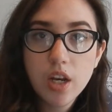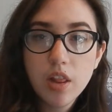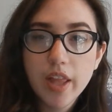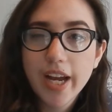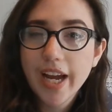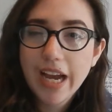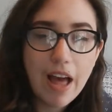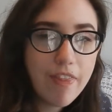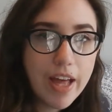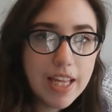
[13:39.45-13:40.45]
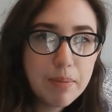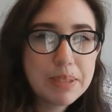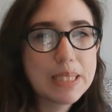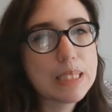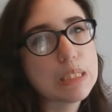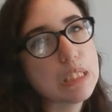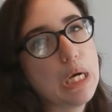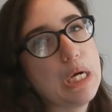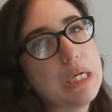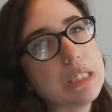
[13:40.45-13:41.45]
Like, I got that email like,
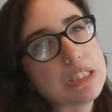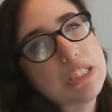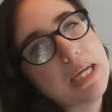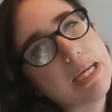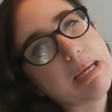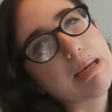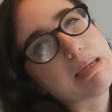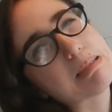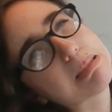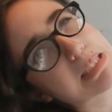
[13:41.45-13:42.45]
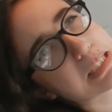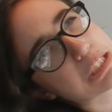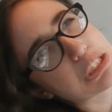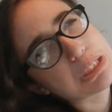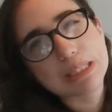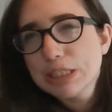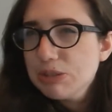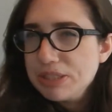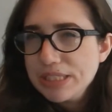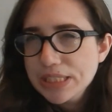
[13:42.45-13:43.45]
sorry, Chicken, like, you
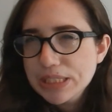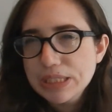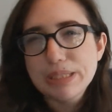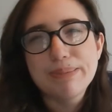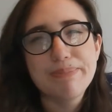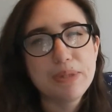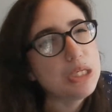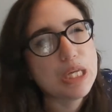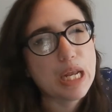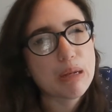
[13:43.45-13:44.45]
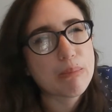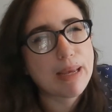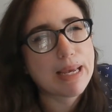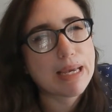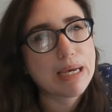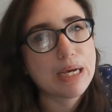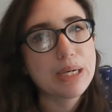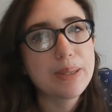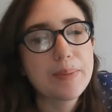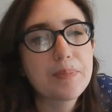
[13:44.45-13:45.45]
didn't make
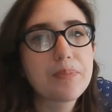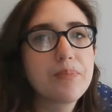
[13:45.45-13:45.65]
it.